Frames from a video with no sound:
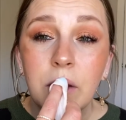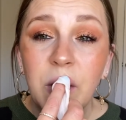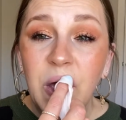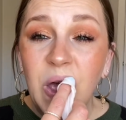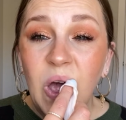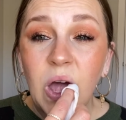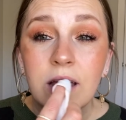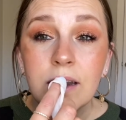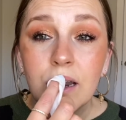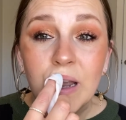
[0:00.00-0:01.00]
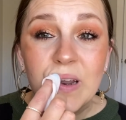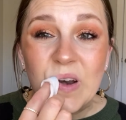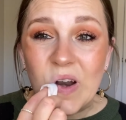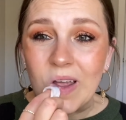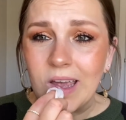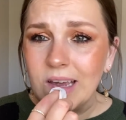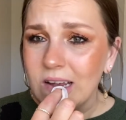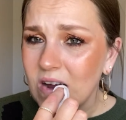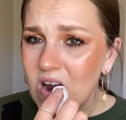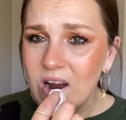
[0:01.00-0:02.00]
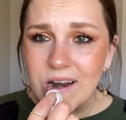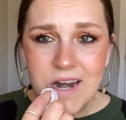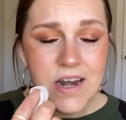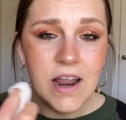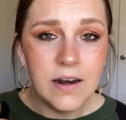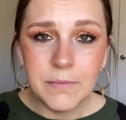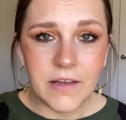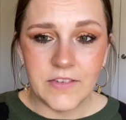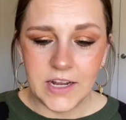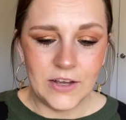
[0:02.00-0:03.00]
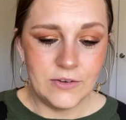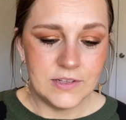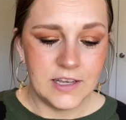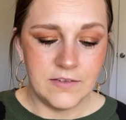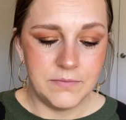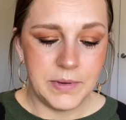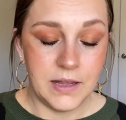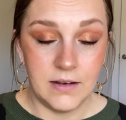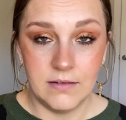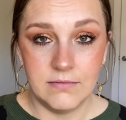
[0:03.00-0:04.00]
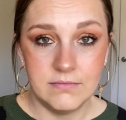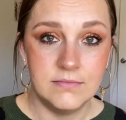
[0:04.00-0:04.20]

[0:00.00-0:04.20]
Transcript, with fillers: And like none of my videos have been